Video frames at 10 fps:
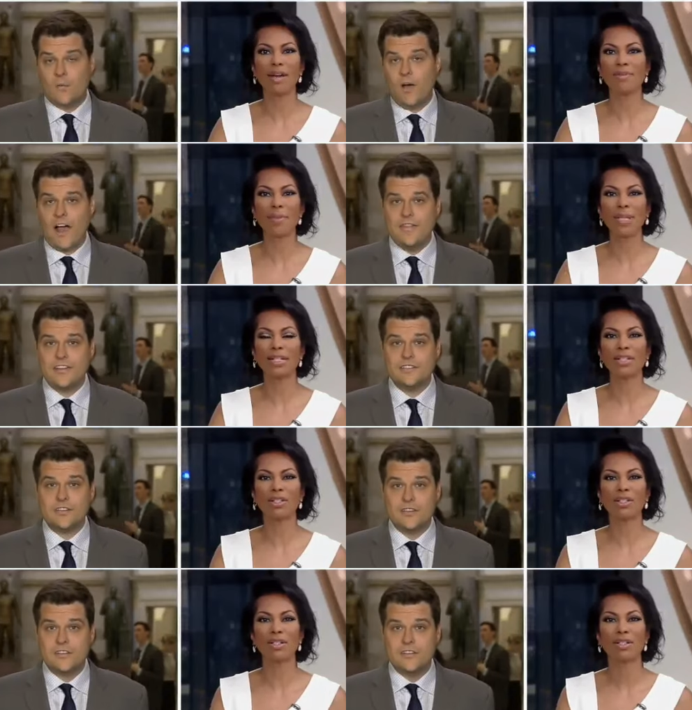Speaker 1: Everybody well, I think it's
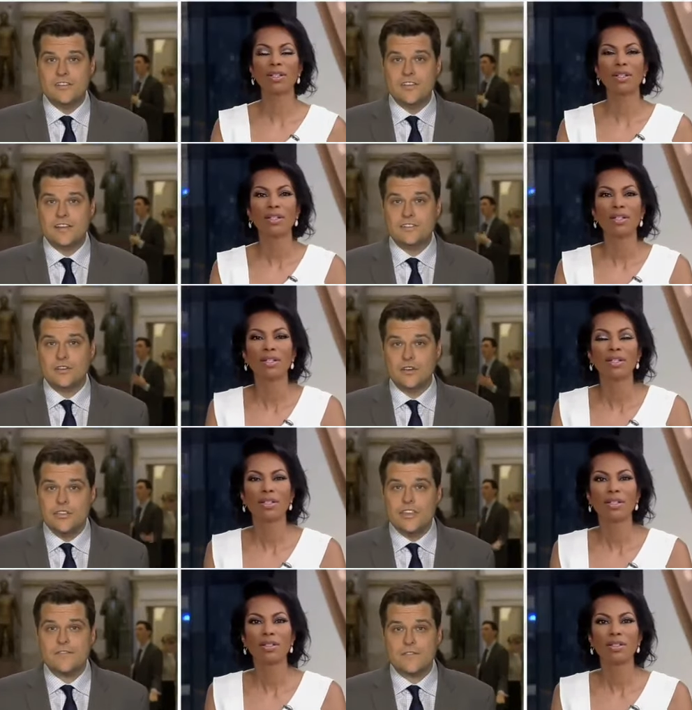a it's a
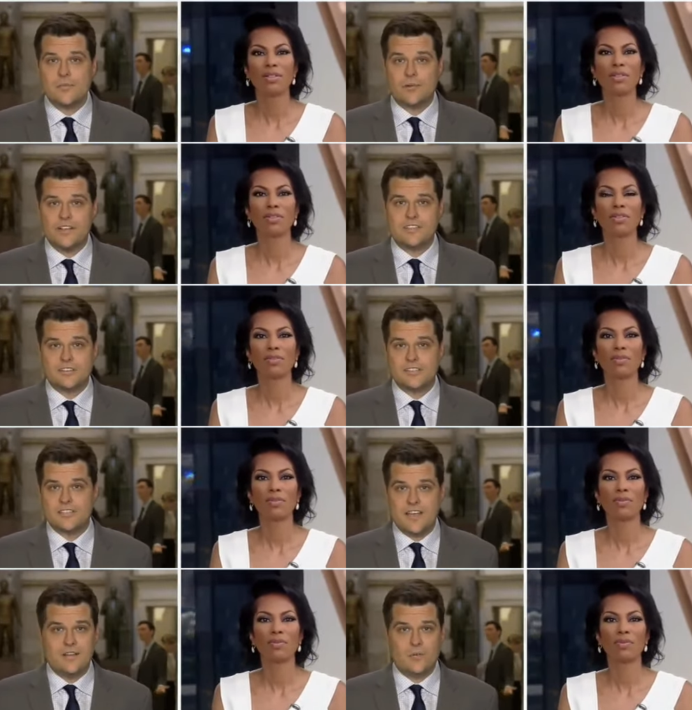good thing for the president to
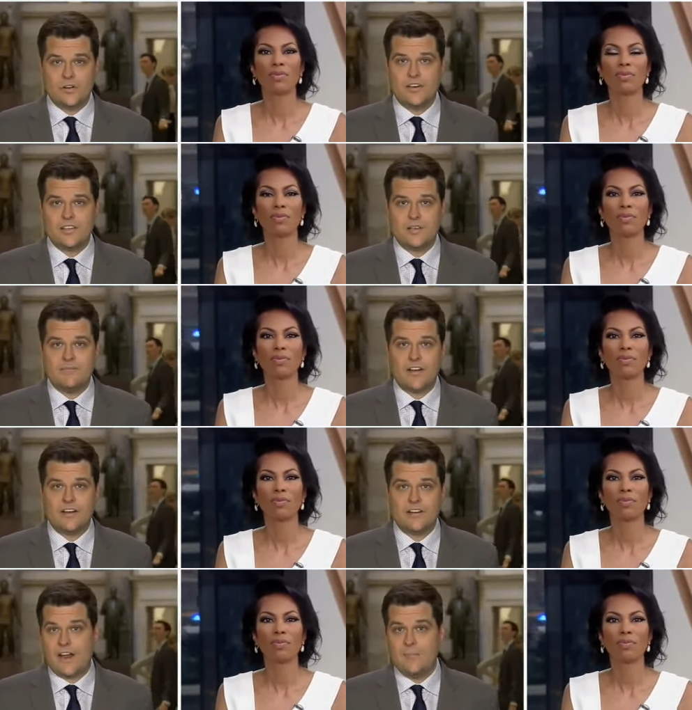say that we're going to keep
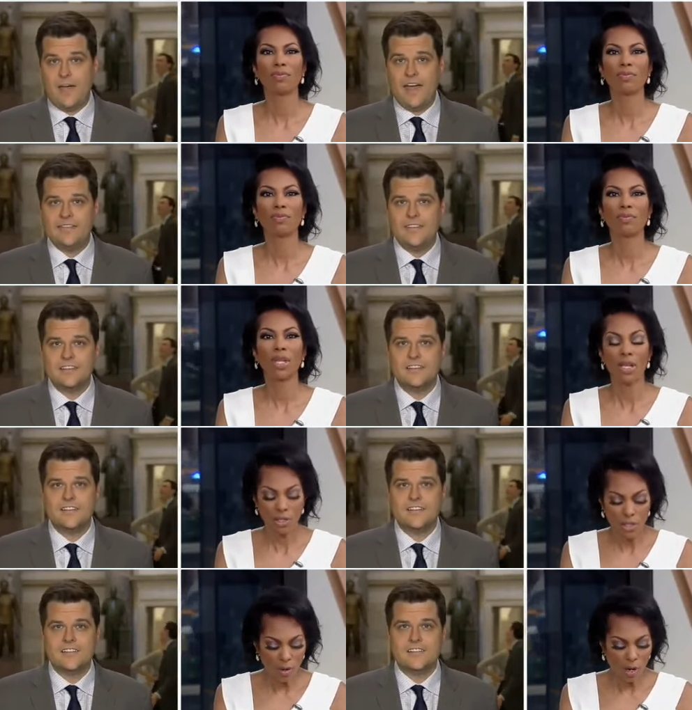fighting, not a bad thing.
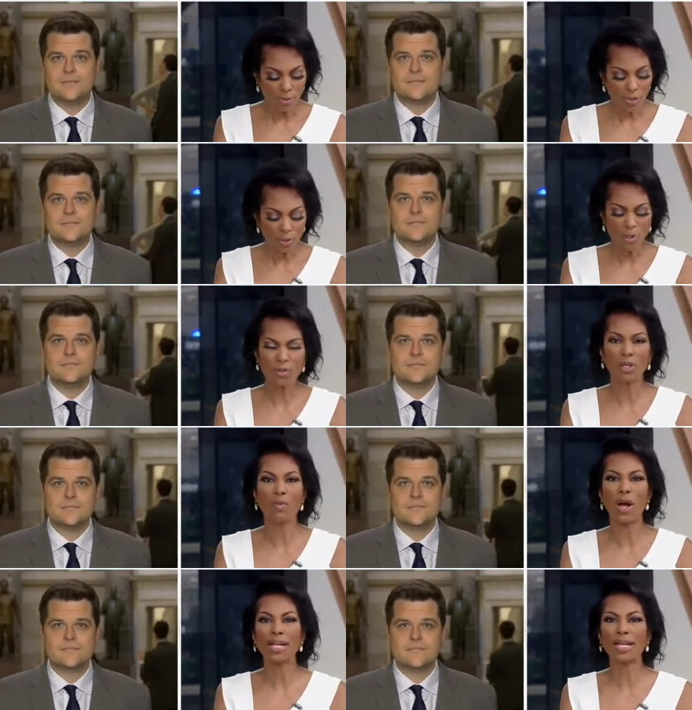
Speaker 2: No, I'm just wondering
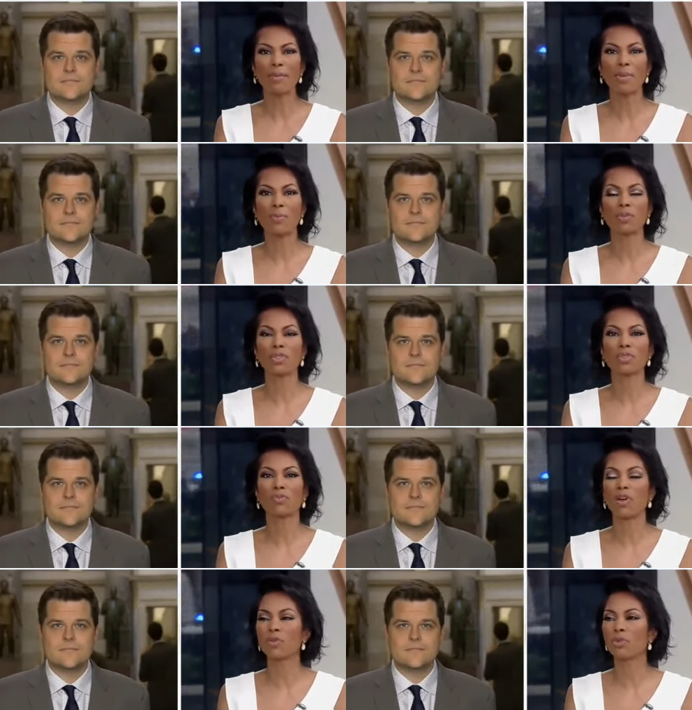why can't people just
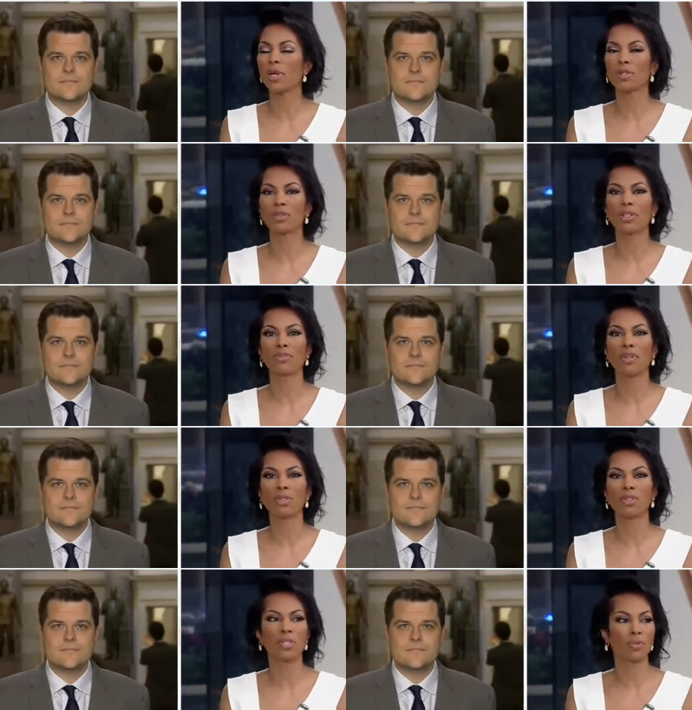vote the way they're going to vote
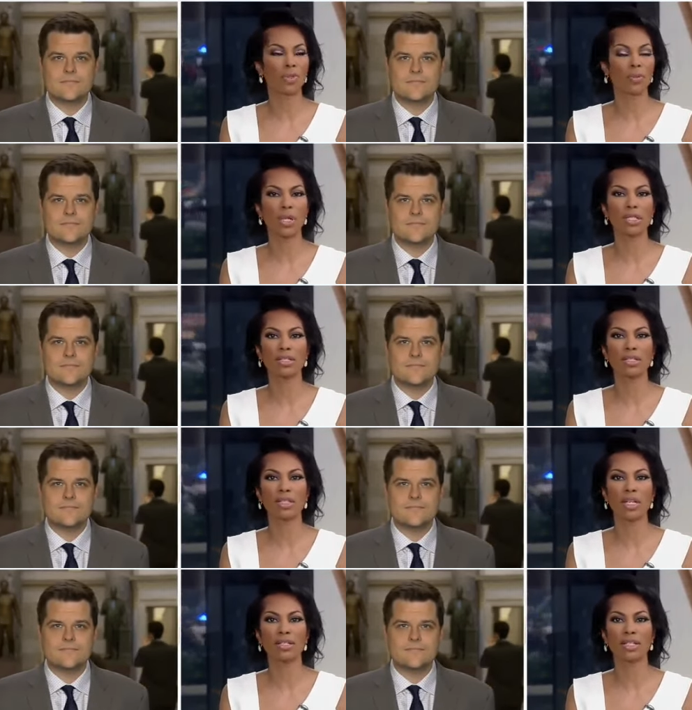and see what the president
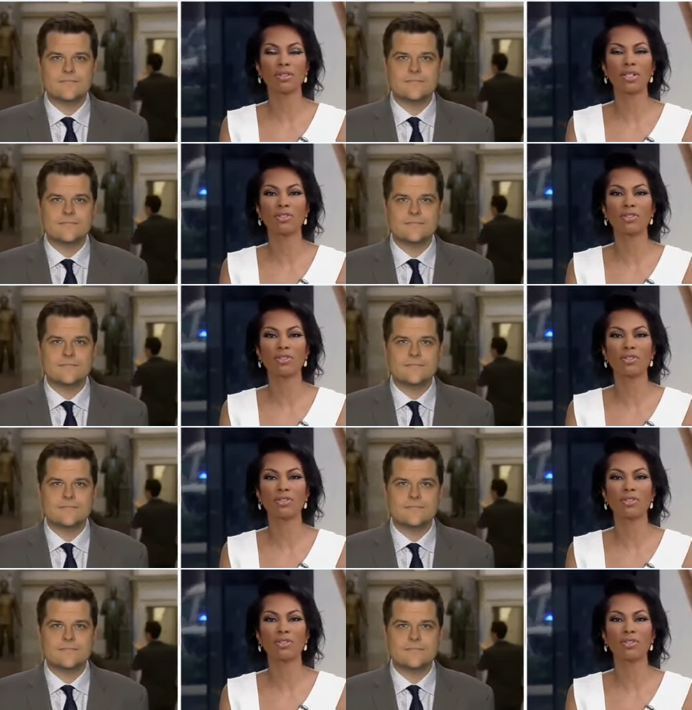does? I don't